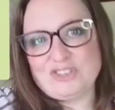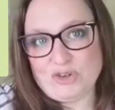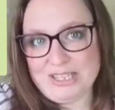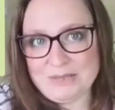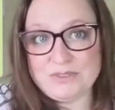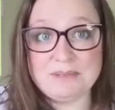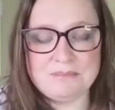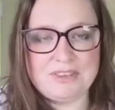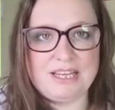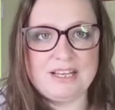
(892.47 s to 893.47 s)
Treat it with
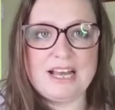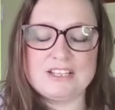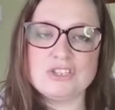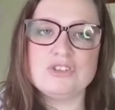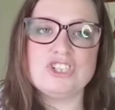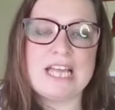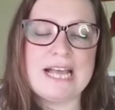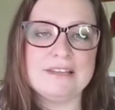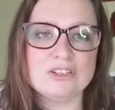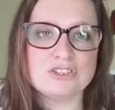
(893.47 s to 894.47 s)
something as soon as you
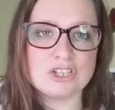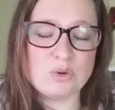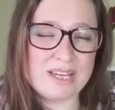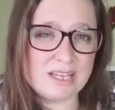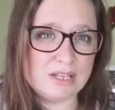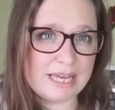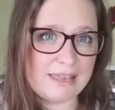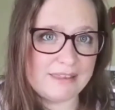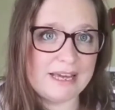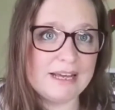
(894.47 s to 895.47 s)
can, because the quicker you
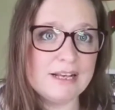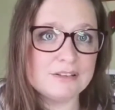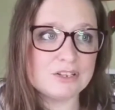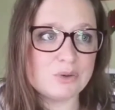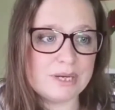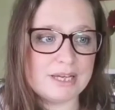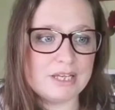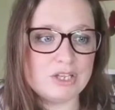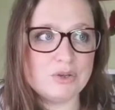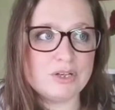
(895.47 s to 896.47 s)
get there, the quicker
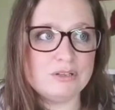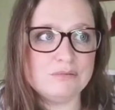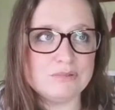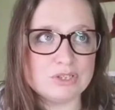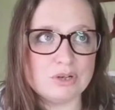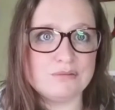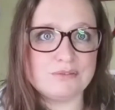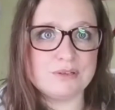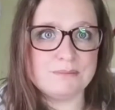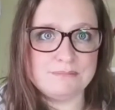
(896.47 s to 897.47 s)
you can
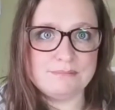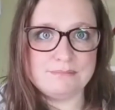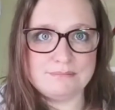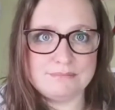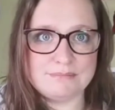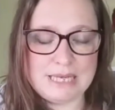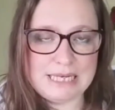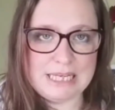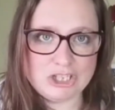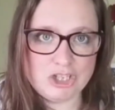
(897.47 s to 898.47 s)
resolve
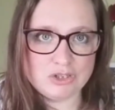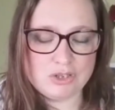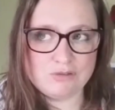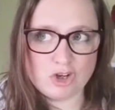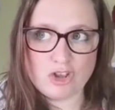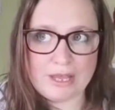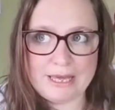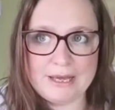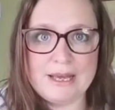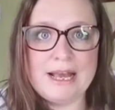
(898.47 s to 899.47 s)
any issues that you've got
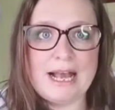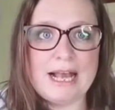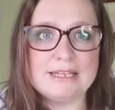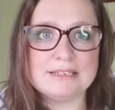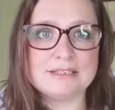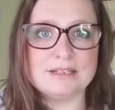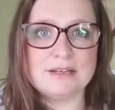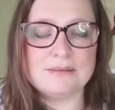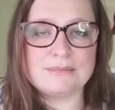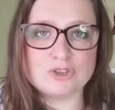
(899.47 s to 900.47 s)
there, and
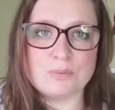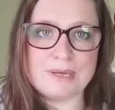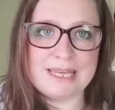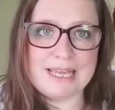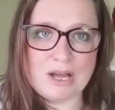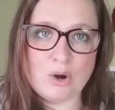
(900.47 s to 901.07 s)
stop it getting